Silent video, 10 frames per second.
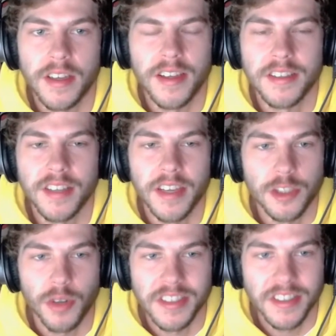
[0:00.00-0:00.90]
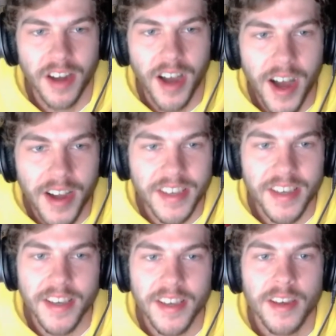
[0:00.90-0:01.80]
like drains their
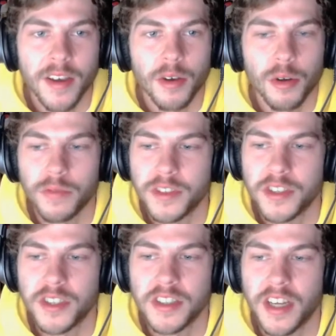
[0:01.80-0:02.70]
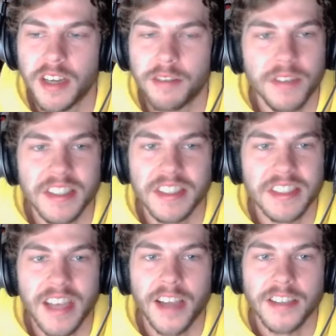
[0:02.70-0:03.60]
haki, or if it's just like physically
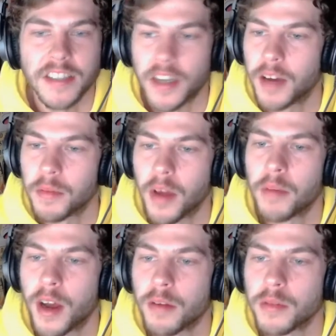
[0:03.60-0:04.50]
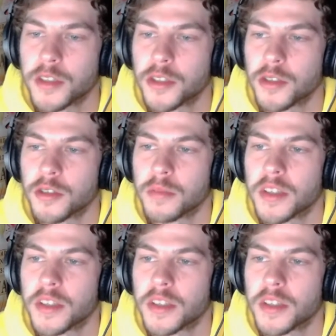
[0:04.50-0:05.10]
taxing, I'm not really sure. But they